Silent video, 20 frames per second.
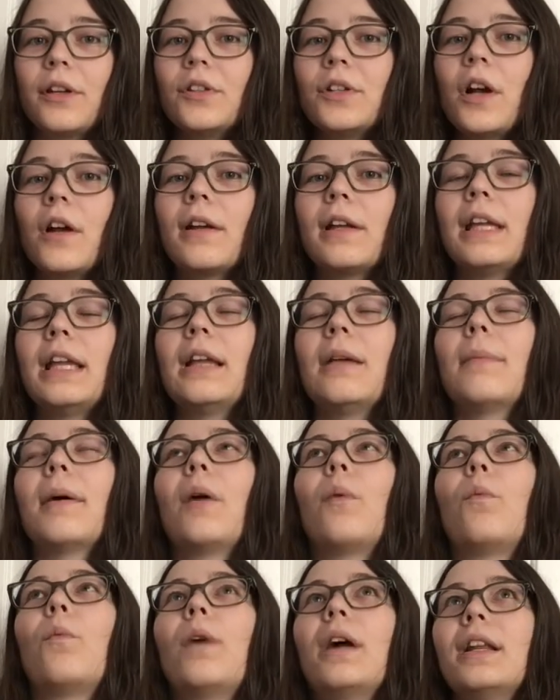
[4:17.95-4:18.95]
talking
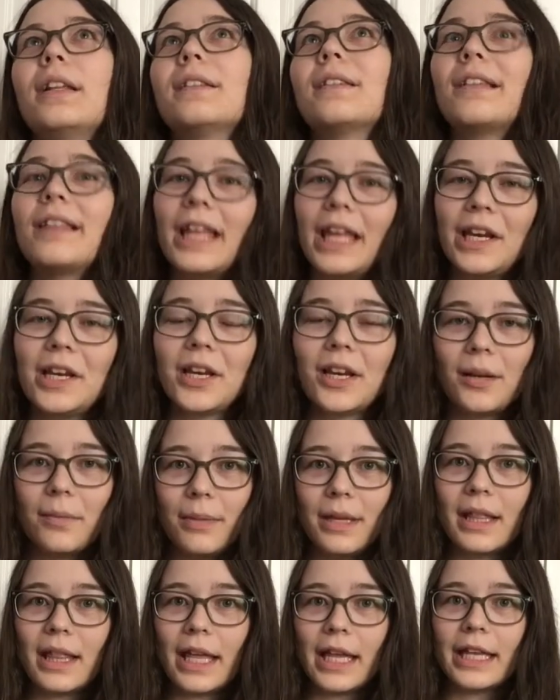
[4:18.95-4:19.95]
about what is Elaine going to
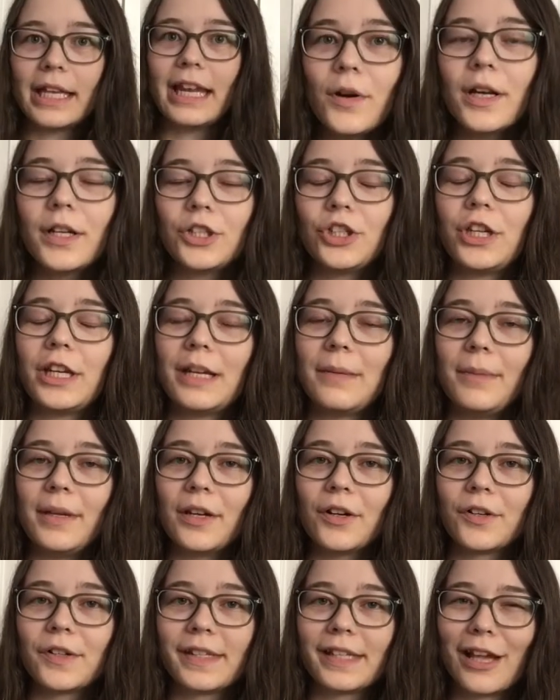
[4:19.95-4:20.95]
be like now and she can be
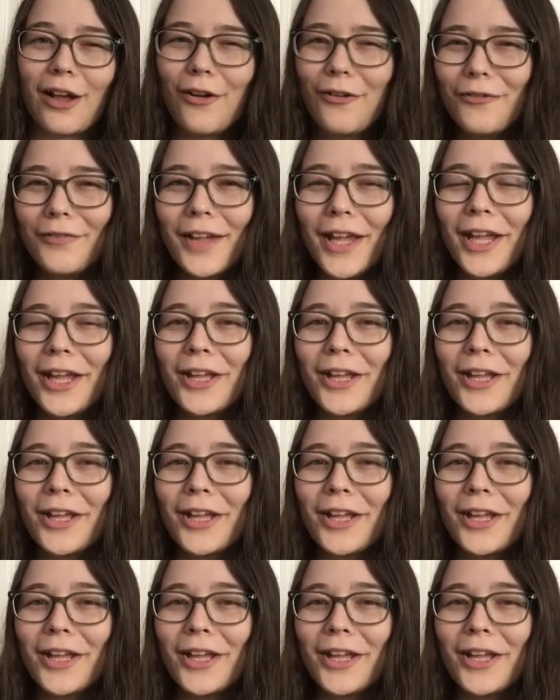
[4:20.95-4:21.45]
herself.